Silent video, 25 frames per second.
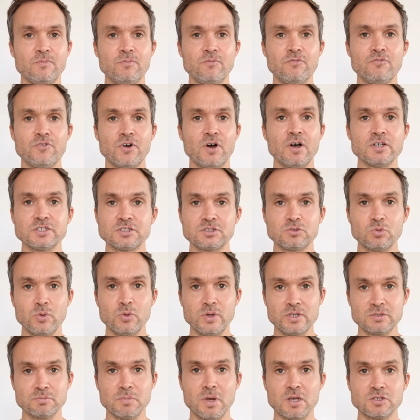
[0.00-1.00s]
fast
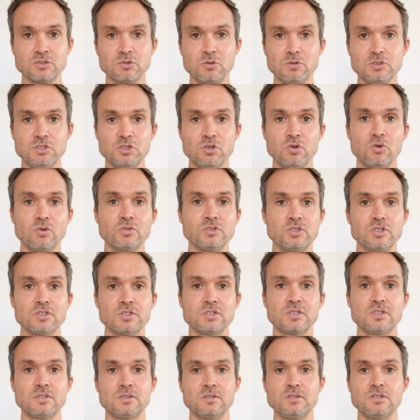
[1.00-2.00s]
twitch muscles. You're
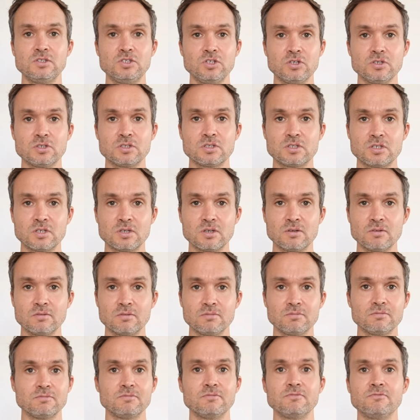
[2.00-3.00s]
just
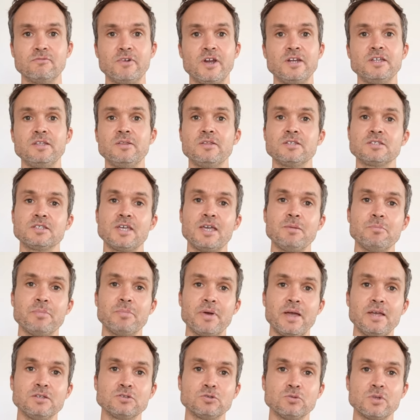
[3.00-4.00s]
running at the same
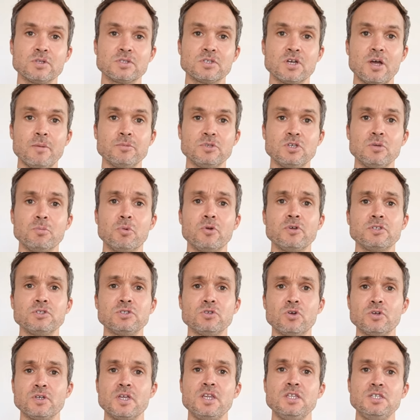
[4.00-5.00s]
pace all the time, so your body's
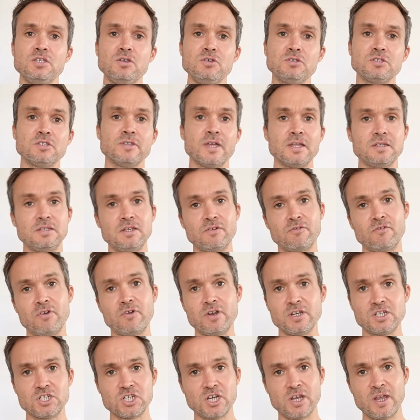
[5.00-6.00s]
not getting used to that
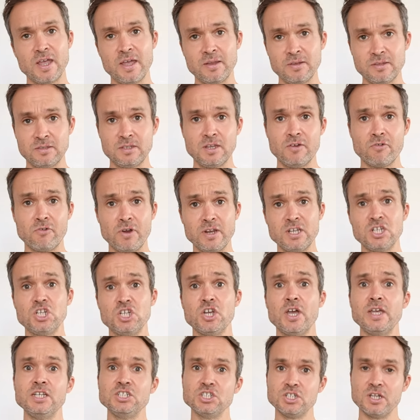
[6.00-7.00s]

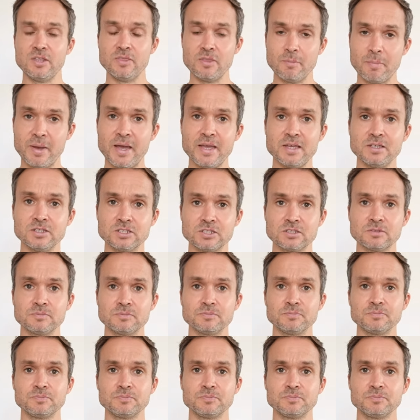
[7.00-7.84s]
differentiation in the pace.